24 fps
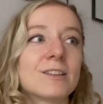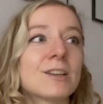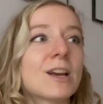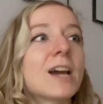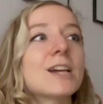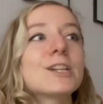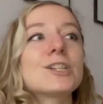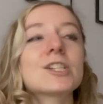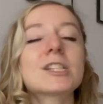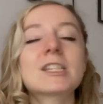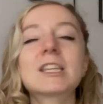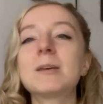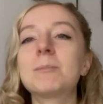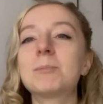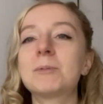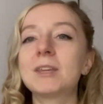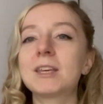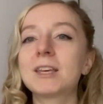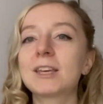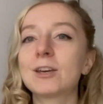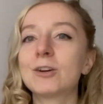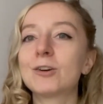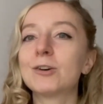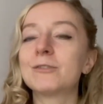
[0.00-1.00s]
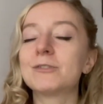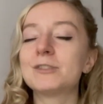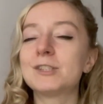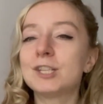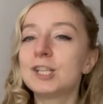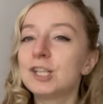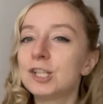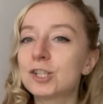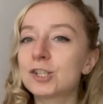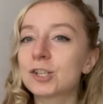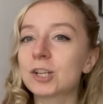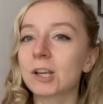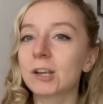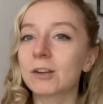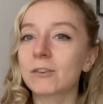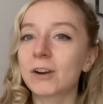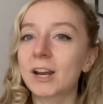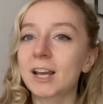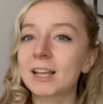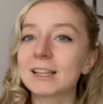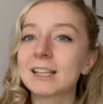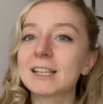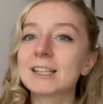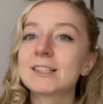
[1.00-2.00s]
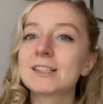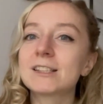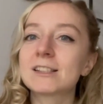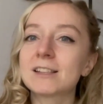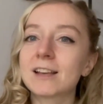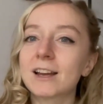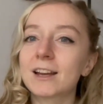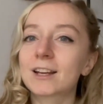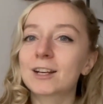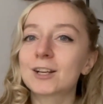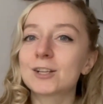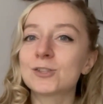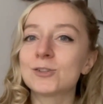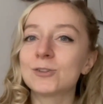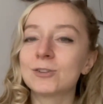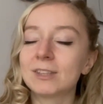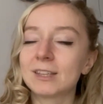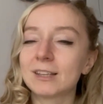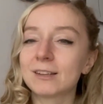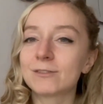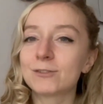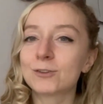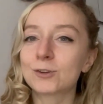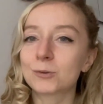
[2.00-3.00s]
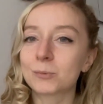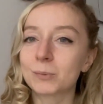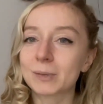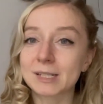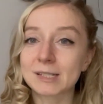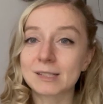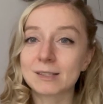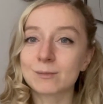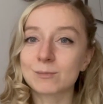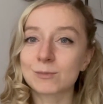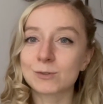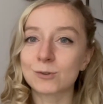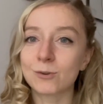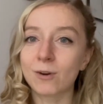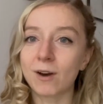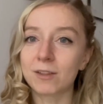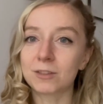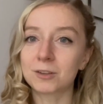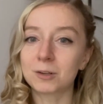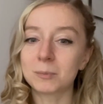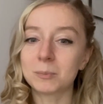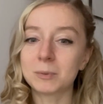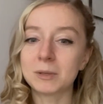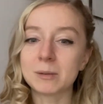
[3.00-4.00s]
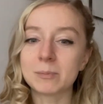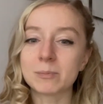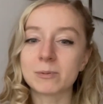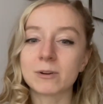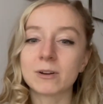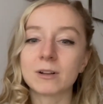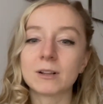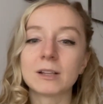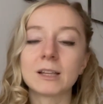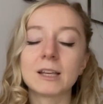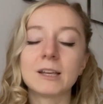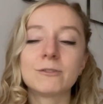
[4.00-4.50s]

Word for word: I just keep thinking of teaching, right? Like desire to give your wisdom to other people.